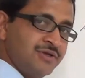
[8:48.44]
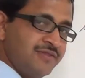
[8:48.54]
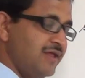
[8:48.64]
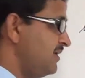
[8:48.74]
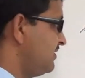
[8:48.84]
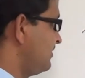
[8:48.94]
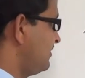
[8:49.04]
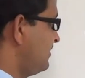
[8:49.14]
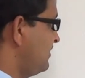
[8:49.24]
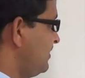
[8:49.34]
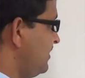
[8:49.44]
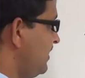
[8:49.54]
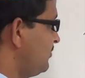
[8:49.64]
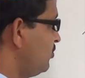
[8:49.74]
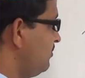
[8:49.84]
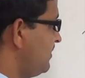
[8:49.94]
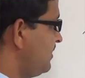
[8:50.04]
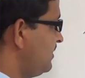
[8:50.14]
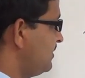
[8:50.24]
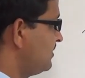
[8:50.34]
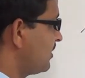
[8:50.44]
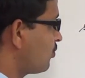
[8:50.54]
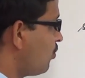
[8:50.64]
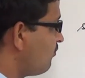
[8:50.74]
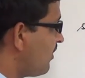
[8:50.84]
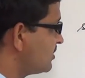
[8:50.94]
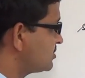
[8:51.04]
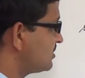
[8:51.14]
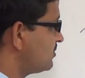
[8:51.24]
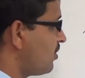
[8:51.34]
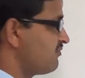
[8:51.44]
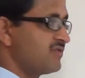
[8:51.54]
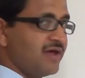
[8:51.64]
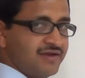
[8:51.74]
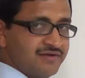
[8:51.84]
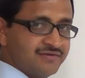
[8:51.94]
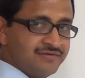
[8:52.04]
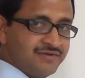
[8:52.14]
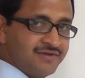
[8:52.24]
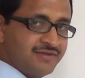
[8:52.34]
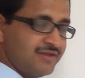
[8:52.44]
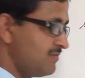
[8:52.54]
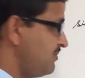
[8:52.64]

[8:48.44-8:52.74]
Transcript: then it will be the cofunction of sine. That